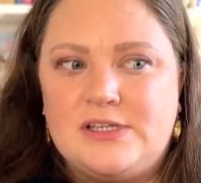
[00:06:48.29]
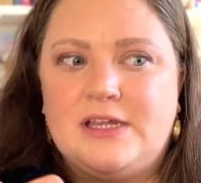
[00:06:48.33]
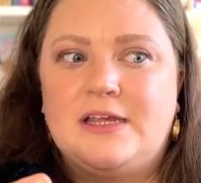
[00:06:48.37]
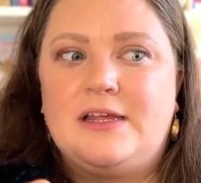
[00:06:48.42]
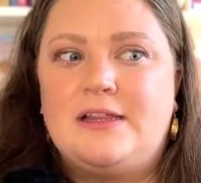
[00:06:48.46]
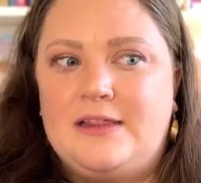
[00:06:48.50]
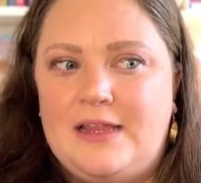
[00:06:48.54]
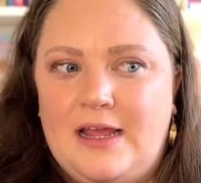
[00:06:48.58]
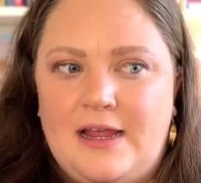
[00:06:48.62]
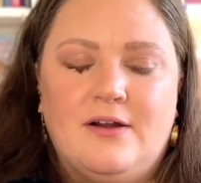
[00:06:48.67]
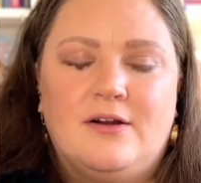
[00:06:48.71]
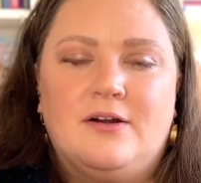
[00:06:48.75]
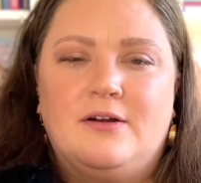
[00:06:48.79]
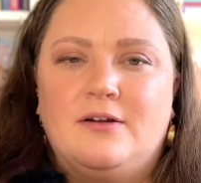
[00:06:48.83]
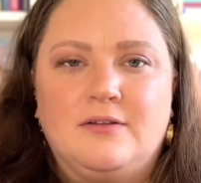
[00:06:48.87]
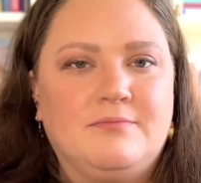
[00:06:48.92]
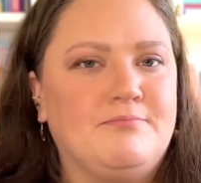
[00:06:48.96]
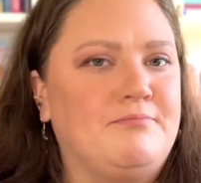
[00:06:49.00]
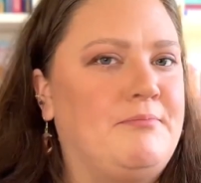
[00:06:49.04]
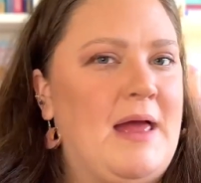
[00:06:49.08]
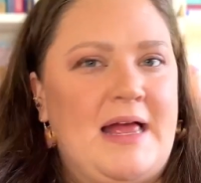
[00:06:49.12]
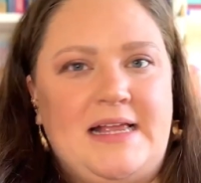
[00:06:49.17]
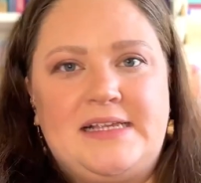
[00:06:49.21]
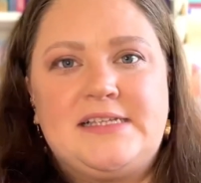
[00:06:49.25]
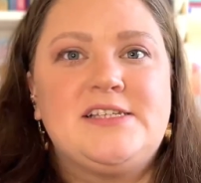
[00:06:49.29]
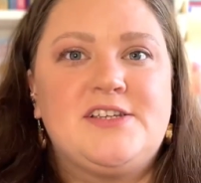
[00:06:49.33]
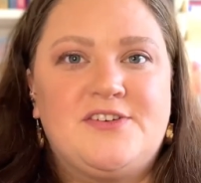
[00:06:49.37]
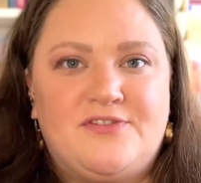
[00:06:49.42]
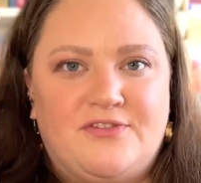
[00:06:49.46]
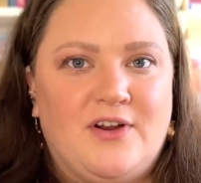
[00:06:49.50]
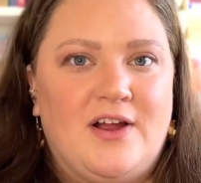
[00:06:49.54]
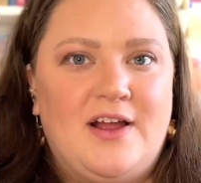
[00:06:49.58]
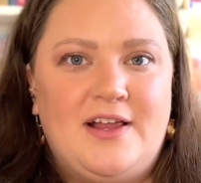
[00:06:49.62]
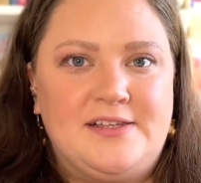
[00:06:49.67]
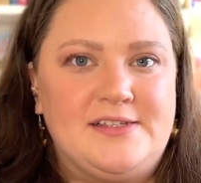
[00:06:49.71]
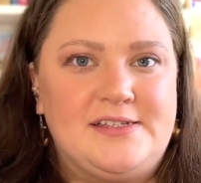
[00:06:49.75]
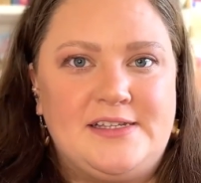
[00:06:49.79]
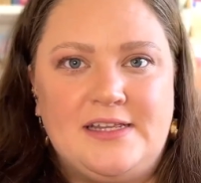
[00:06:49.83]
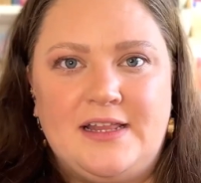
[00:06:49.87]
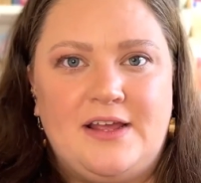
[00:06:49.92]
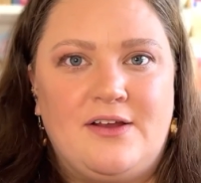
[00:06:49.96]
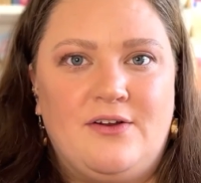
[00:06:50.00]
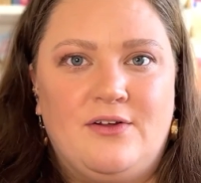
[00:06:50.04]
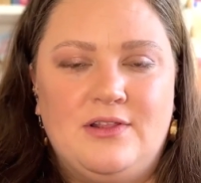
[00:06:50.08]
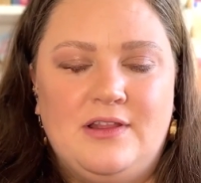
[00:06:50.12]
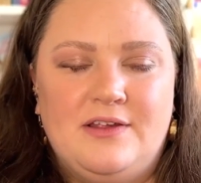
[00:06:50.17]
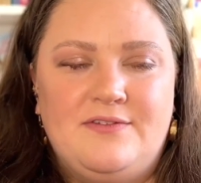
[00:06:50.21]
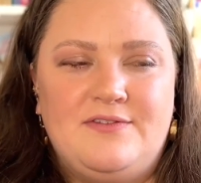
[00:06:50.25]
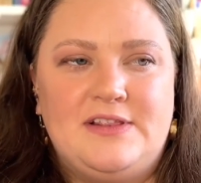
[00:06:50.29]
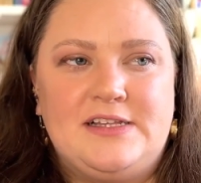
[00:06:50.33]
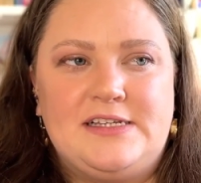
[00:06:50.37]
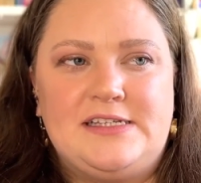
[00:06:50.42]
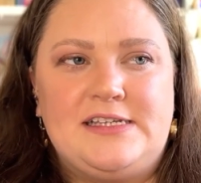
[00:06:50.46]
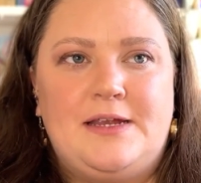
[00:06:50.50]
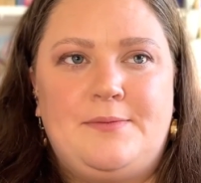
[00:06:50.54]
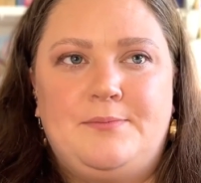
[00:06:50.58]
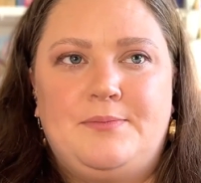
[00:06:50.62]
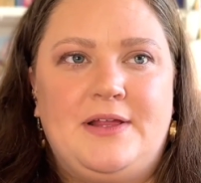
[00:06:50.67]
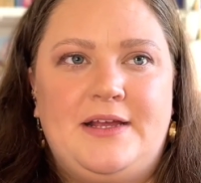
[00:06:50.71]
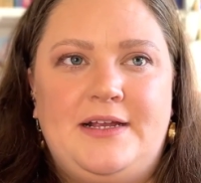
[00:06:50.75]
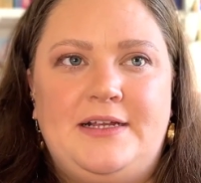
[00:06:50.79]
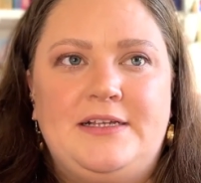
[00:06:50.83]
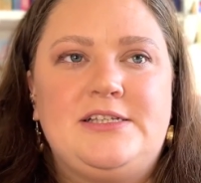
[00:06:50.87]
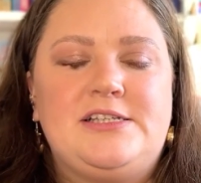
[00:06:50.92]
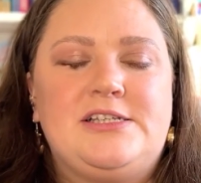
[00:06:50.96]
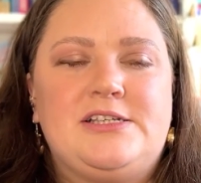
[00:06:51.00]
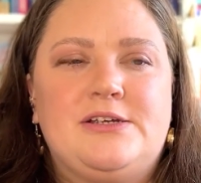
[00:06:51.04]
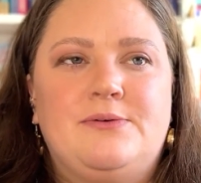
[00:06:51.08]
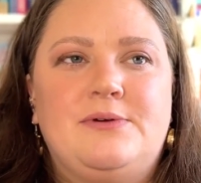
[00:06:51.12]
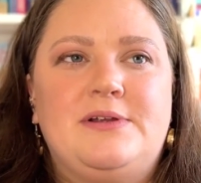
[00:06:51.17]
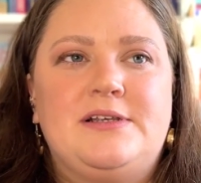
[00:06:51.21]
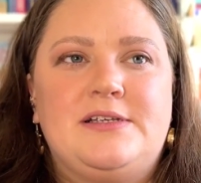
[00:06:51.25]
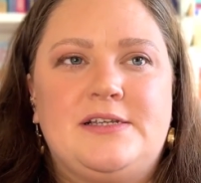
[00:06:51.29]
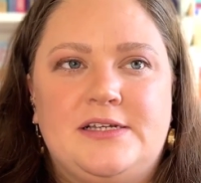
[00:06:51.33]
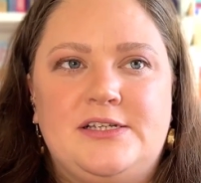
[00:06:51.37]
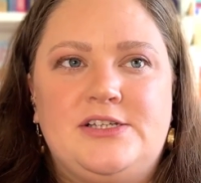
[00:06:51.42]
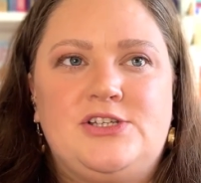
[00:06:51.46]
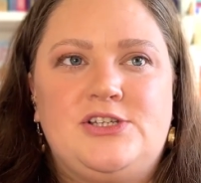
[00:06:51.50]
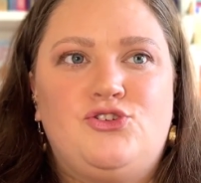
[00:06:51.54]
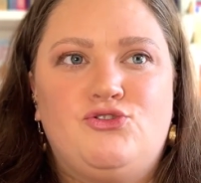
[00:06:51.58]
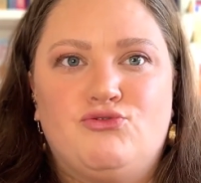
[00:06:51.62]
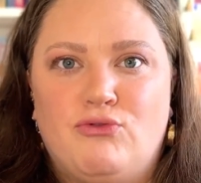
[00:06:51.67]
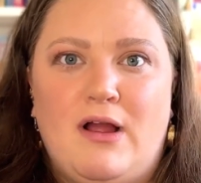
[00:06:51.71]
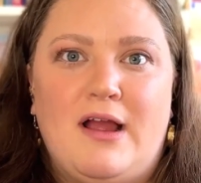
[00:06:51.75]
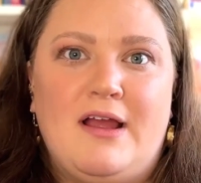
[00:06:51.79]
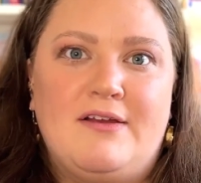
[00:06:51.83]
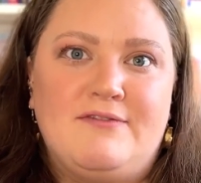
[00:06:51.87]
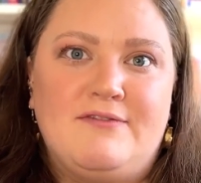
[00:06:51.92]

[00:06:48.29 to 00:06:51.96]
like they are best friends and they all live in the same place, so it does drive